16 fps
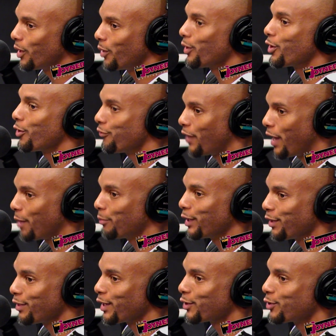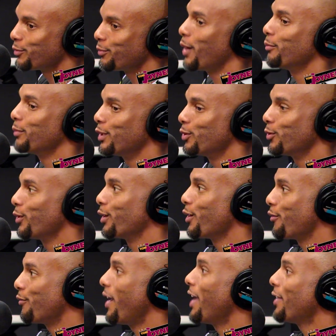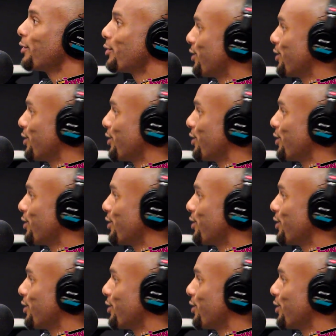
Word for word: what her family thinks about me doing her father's